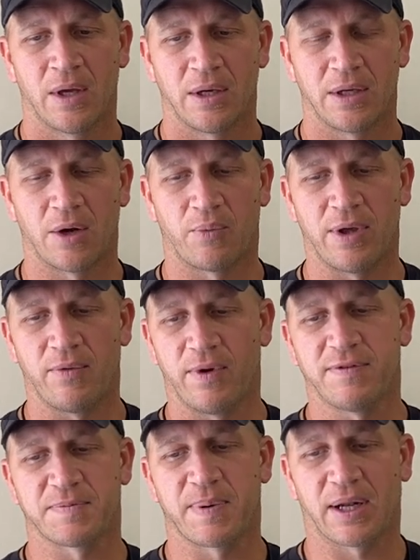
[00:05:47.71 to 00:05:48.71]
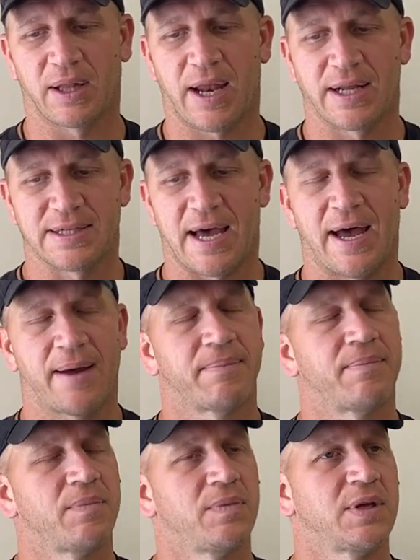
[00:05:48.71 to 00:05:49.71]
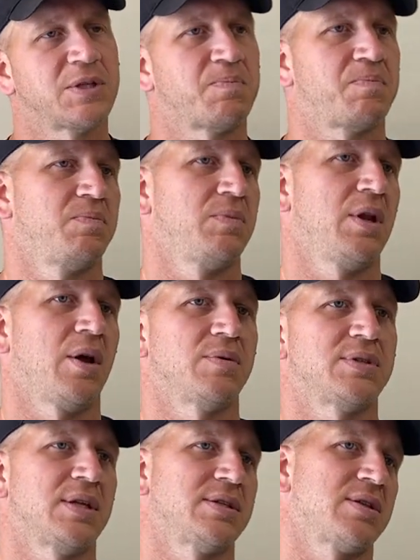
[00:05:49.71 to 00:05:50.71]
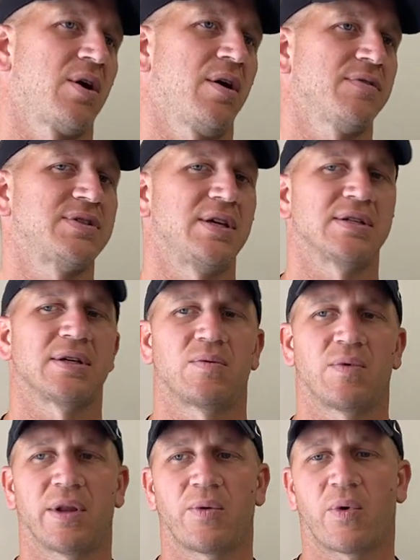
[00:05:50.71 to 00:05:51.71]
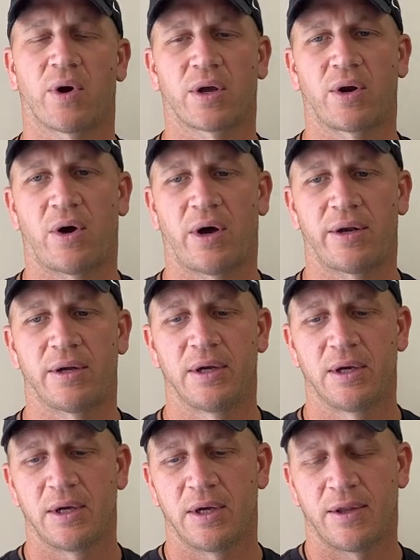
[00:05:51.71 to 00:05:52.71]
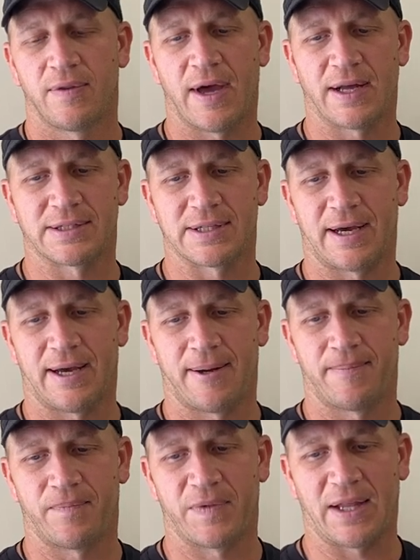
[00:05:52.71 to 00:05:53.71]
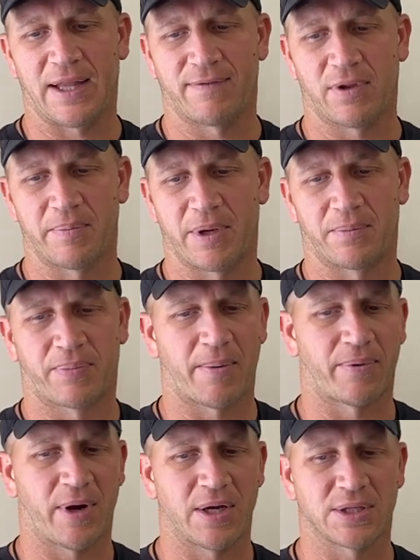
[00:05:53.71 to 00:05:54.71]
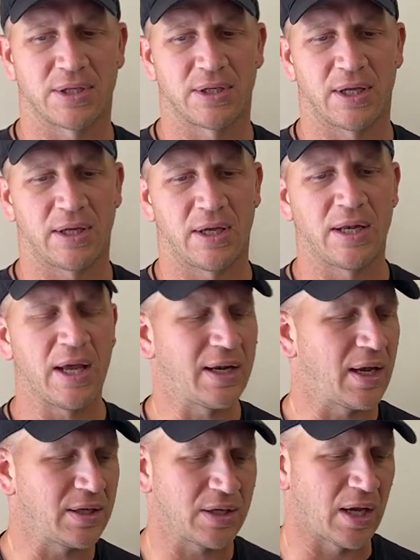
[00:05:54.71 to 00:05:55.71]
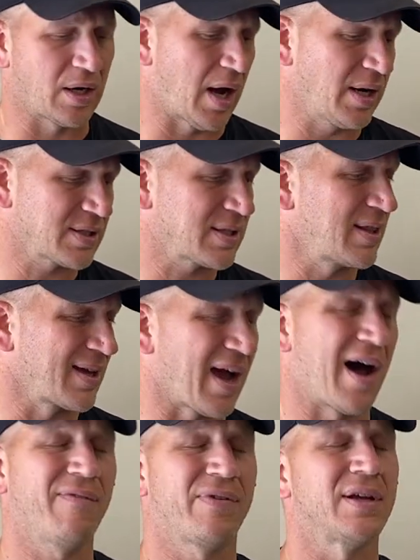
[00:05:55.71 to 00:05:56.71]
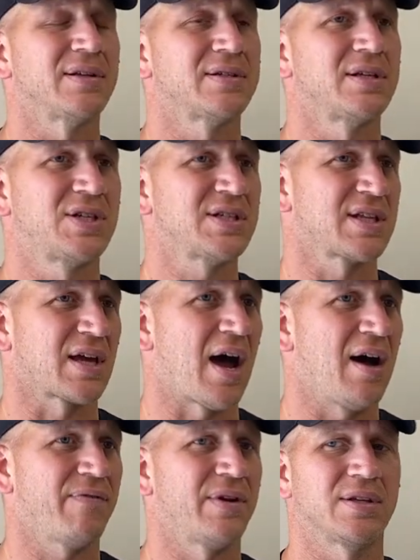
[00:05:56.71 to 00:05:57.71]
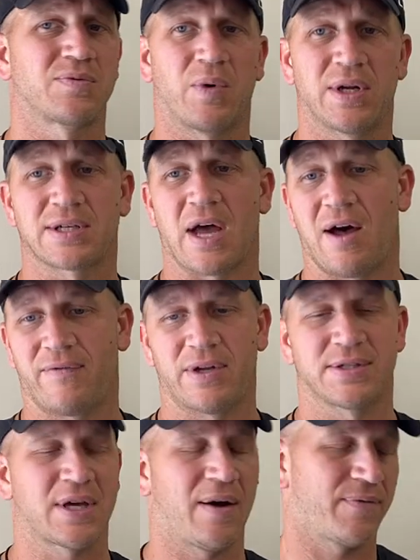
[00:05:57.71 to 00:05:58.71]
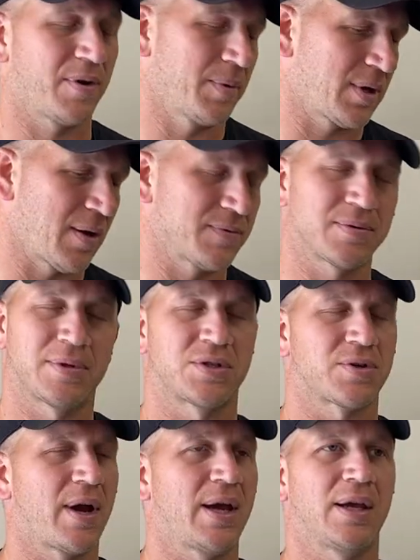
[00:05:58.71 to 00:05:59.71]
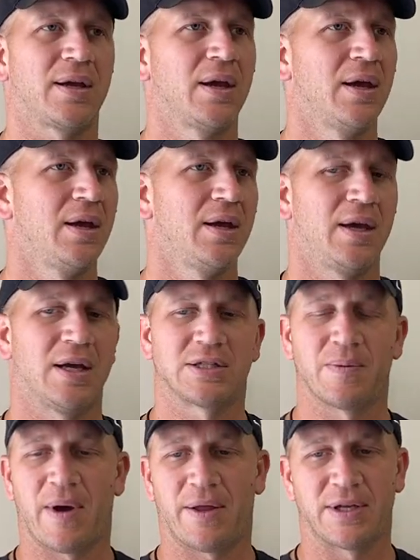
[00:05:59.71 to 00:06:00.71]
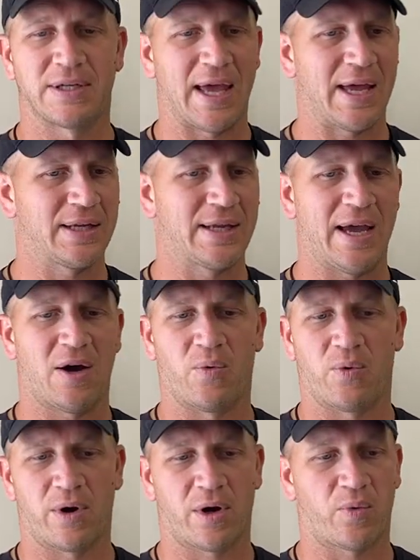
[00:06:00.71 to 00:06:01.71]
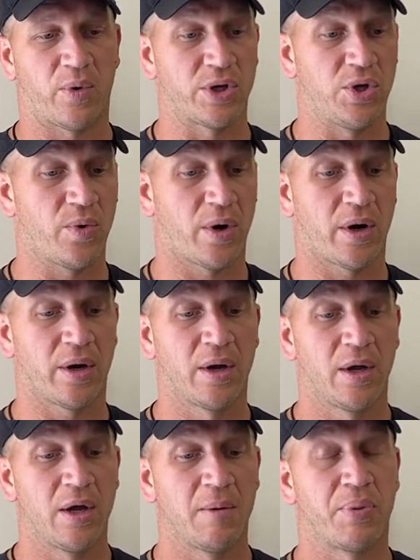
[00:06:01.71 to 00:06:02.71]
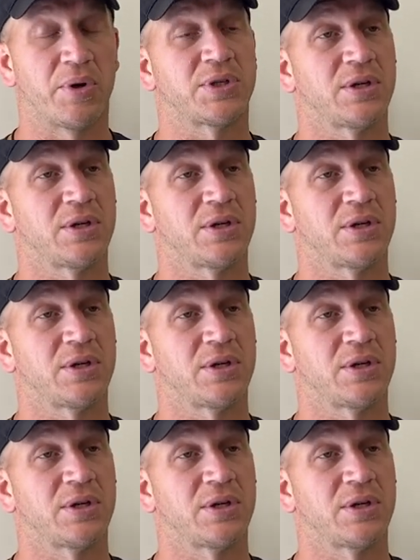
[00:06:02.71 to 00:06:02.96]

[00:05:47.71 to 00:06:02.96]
you know, we've spent a lot of time this, you know, since the off season, really working on that that level of mental preparation, that, and honestly, the confidence. It's just the confidence. What does confidence come from? It comes from your training. It's about the day in, day out work where you are pushing